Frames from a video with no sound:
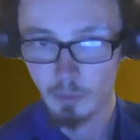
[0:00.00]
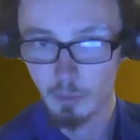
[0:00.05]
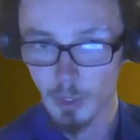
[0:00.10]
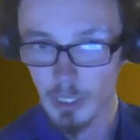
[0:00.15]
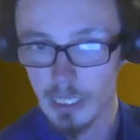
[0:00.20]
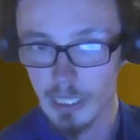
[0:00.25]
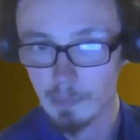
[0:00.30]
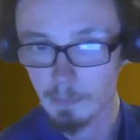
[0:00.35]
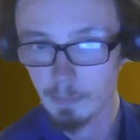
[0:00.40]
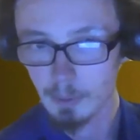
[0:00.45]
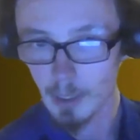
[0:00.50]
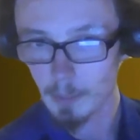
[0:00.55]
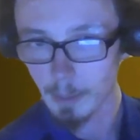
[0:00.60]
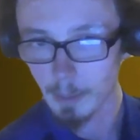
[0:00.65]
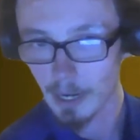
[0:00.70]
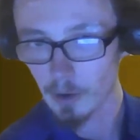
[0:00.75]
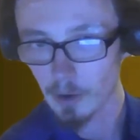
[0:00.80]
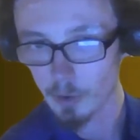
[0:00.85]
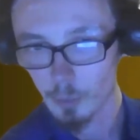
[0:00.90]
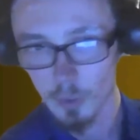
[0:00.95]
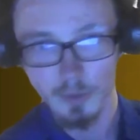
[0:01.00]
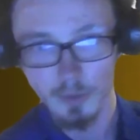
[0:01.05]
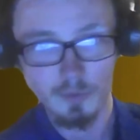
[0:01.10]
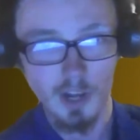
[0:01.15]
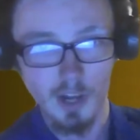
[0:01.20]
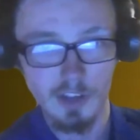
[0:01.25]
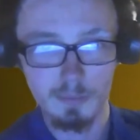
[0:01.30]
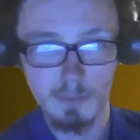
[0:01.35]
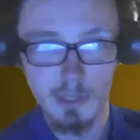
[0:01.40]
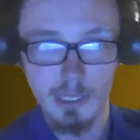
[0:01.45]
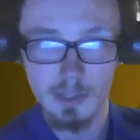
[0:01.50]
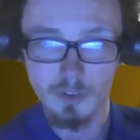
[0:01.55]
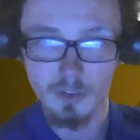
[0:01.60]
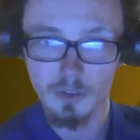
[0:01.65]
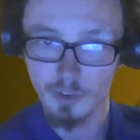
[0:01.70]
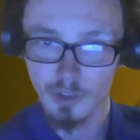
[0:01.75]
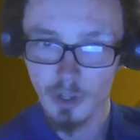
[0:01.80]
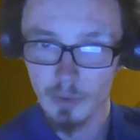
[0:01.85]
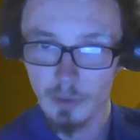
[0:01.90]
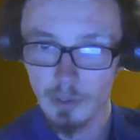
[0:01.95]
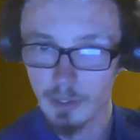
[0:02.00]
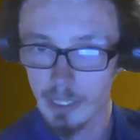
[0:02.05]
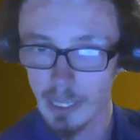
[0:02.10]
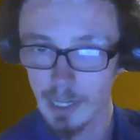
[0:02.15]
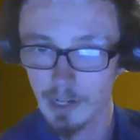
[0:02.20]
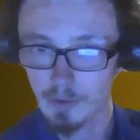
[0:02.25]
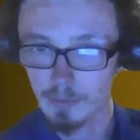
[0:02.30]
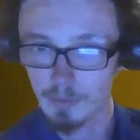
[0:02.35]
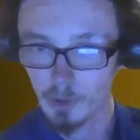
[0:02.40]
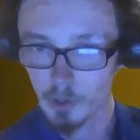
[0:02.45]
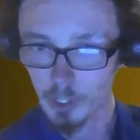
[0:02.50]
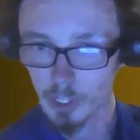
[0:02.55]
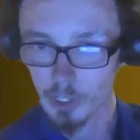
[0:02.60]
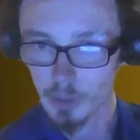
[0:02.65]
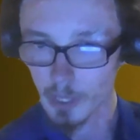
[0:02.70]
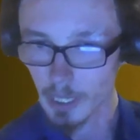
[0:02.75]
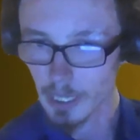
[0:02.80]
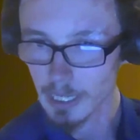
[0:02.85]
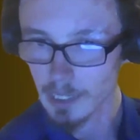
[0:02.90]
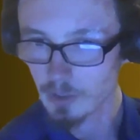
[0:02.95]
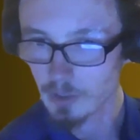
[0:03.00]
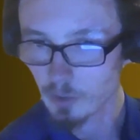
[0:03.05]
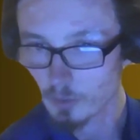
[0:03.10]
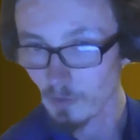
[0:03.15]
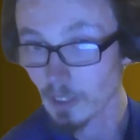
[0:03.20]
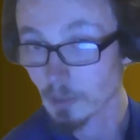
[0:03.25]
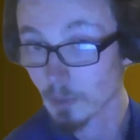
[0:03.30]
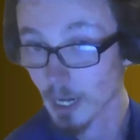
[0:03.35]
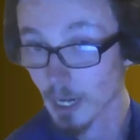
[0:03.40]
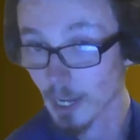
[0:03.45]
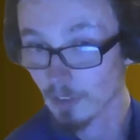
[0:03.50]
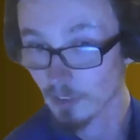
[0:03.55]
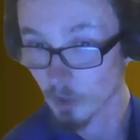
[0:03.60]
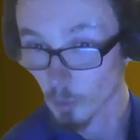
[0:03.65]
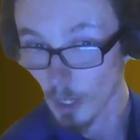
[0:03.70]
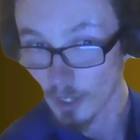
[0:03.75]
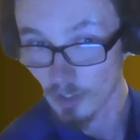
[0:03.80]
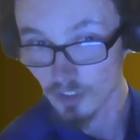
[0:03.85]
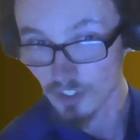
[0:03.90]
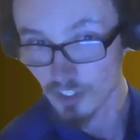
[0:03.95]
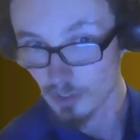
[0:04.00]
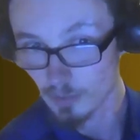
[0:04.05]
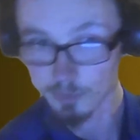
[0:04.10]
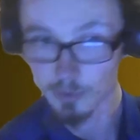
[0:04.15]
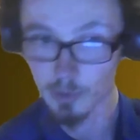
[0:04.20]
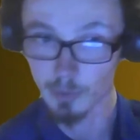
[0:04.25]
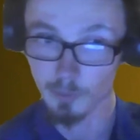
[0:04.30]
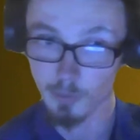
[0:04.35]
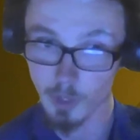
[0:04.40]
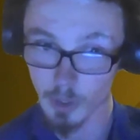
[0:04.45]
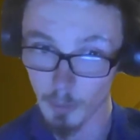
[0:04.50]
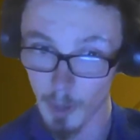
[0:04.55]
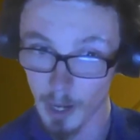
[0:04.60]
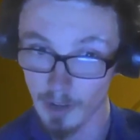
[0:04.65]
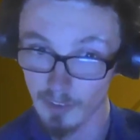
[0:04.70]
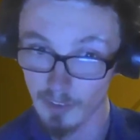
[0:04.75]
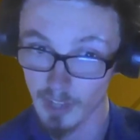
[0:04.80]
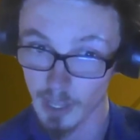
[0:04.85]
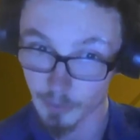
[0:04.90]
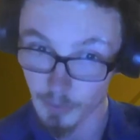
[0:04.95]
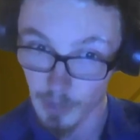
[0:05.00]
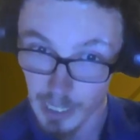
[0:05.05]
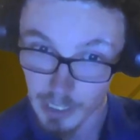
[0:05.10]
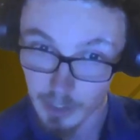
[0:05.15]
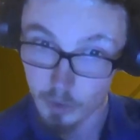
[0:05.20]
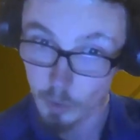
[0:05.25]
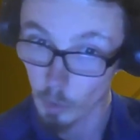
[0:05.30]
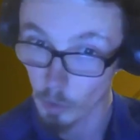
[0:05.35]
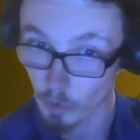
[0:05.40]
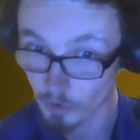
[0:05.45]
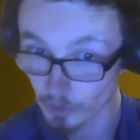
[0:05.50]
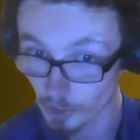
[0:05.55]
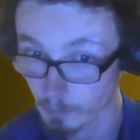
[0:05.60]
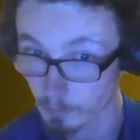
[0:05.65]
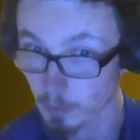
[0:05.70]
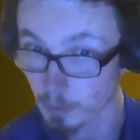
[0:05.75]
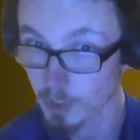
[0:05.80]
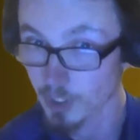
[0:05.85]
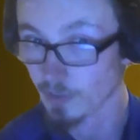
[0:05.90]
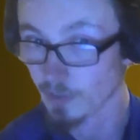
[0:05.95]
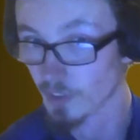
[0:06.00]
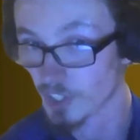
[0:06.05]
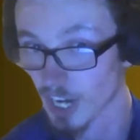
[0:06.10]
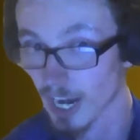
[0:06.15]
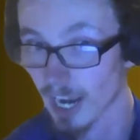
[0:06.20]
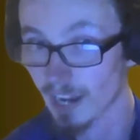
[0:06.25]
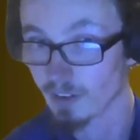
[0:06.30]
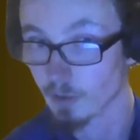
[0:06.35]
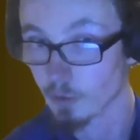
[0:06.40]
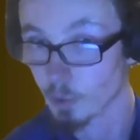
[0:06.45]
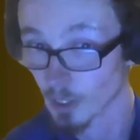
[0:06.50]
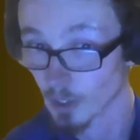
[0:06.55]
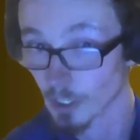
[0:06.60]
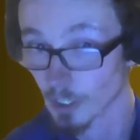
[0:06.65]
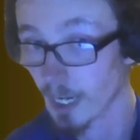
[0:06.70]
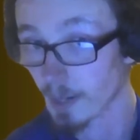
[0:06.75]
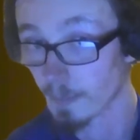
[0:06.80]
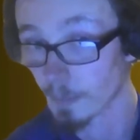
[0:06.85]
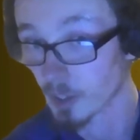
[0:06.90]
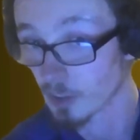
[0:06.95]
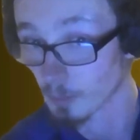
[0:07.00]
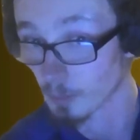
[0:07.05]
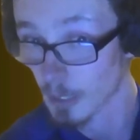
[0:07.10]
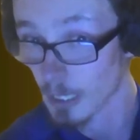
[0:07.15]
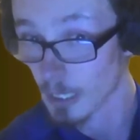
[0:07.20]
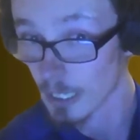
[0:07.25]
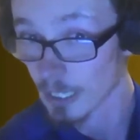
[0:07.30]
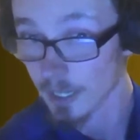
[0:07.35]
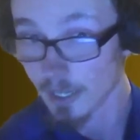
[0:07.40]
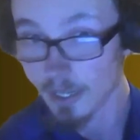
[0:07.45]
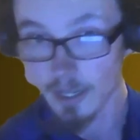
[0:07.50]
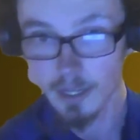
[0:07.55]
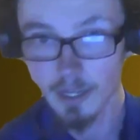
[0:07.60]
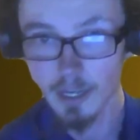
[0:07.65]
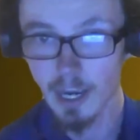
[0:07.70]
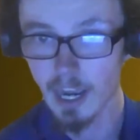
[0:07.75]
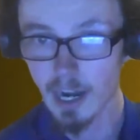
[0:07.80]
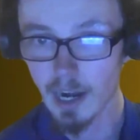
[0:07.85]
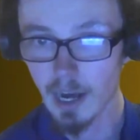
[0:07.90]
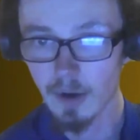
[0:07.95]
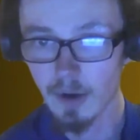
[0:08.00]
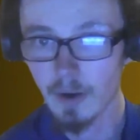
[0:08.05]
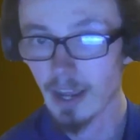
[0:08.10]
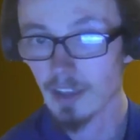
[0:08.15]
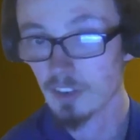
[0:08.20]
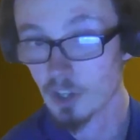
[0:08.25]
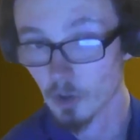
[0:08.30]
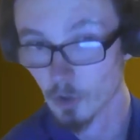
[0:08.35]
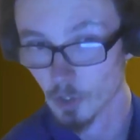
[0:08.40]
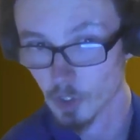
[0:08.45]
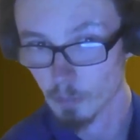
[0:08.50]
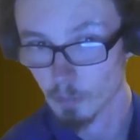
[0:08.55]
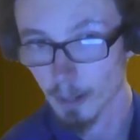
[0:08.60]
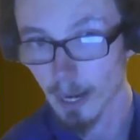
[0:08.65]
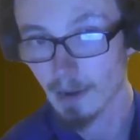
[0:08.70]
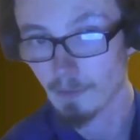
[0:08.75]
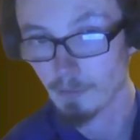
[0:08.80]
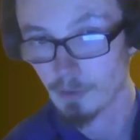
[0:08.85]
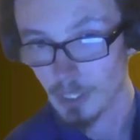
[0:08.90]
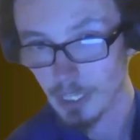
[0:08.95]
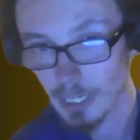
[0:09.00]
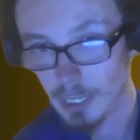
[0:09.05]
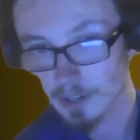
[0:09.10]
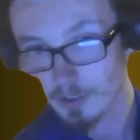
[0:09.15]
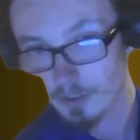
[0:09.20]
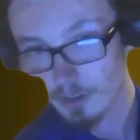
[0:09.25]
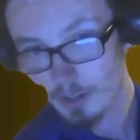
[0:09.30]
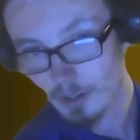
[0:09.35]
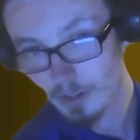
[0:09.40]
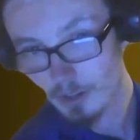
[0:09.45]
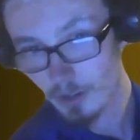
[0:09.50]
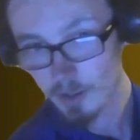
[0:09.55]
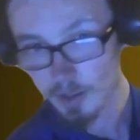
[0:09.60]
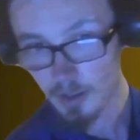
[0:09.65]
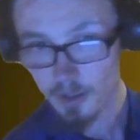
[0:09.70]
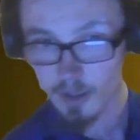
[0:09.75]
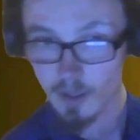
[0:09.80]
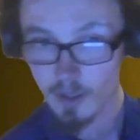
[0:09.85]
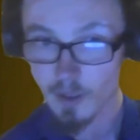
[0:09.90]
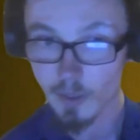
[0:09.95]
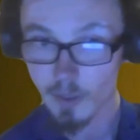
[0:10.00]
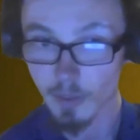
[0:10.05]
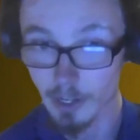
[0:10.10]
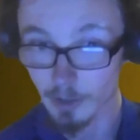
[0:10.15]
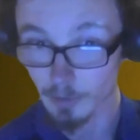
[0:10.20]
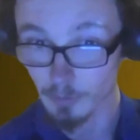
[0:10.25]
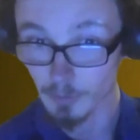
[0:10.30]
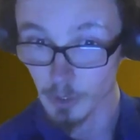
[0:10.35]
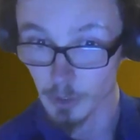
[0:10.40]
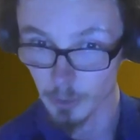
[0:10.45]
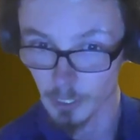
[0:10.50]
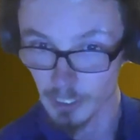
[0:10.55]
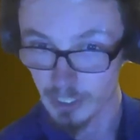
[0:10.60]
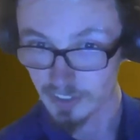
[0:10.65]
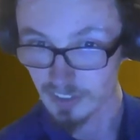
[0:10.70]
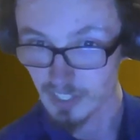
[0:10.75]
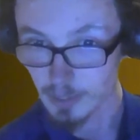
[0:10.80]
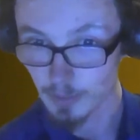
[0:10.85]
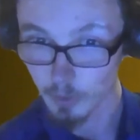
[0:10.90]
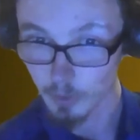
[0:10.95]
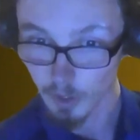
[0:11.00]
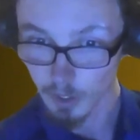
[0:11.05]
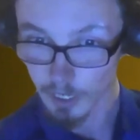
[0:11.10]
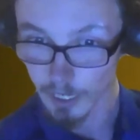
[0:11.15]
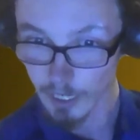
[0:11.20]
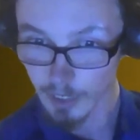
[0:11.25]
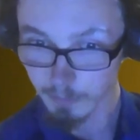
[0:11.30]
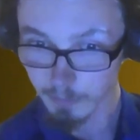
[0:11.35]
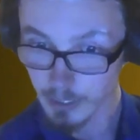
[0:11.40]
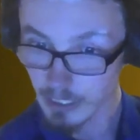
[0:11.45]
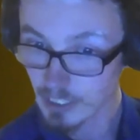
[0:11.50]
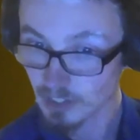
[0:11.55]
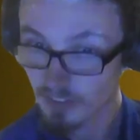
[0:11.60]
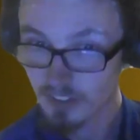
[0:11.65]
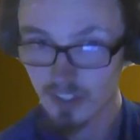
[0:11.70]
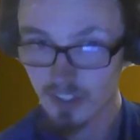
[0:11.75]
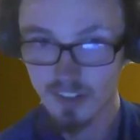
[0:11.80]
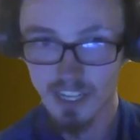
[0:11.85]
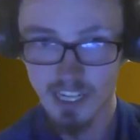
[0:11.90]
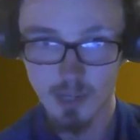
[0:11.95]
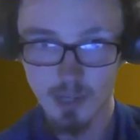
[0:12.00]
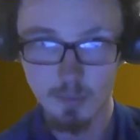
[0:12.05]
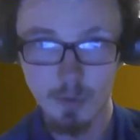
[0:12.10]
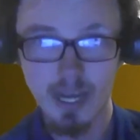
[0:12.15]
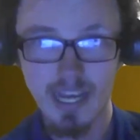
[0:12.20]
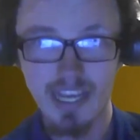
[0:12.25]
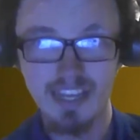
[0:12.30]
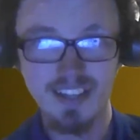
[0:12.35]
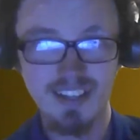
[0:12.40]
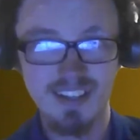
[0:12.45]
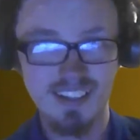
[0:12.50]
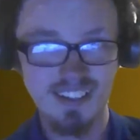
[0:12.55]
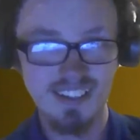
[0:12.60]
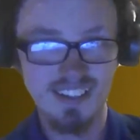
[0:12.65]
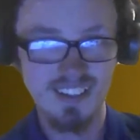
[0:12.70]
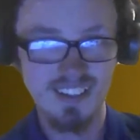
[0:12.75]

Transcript: We'll keep about 25 minutes or so at the end for a Q&A, so if anyone has a question, feel free to ask that then, or you can put it in the chat and DM it to me, and I'll ask it on your behalf at the end. Thanks for joining us, Eleanor, and please take it away.